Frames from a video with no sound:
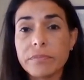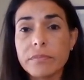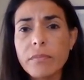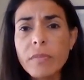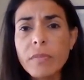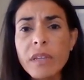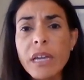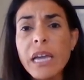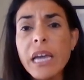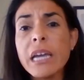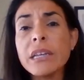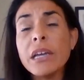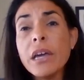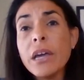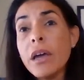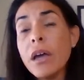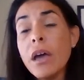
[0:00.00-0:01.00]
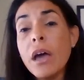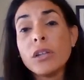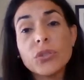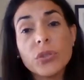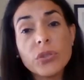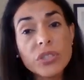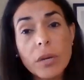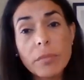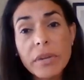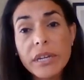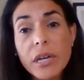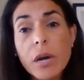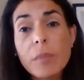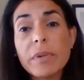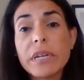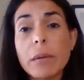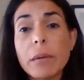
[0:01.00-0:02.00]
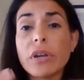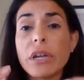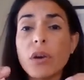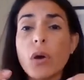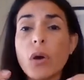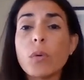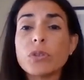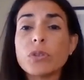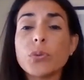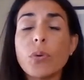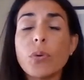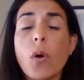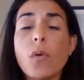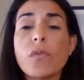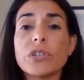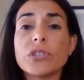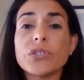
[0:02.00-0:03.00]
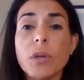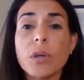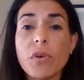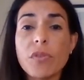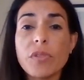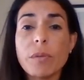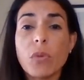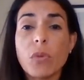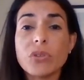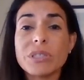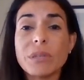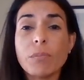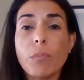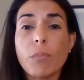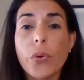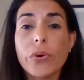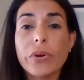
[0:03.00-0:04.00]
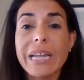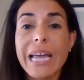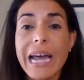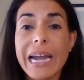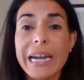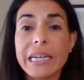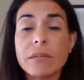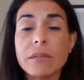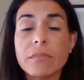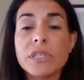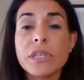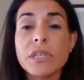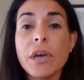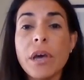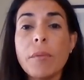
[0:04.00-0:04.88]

And To sum it up, and I'm gonna go over some of the most important items,